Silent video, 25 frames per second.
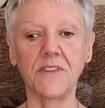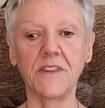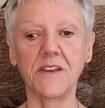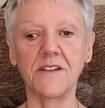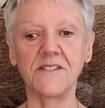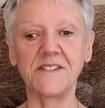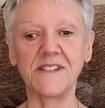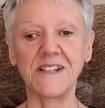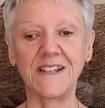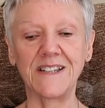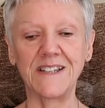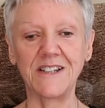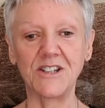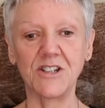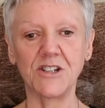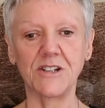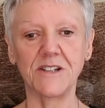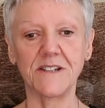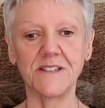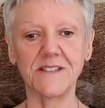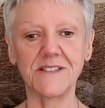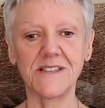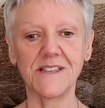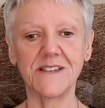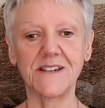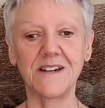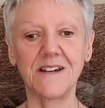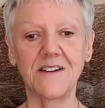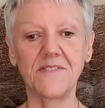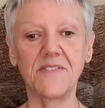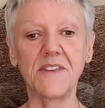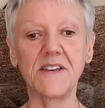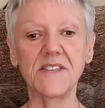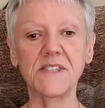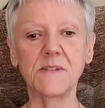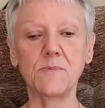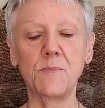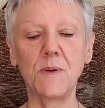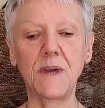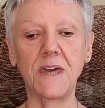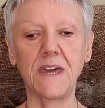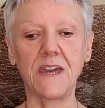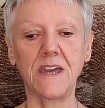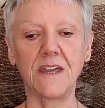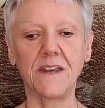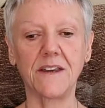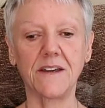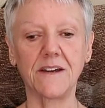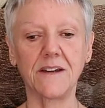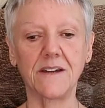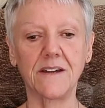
they're delicious. They're speed.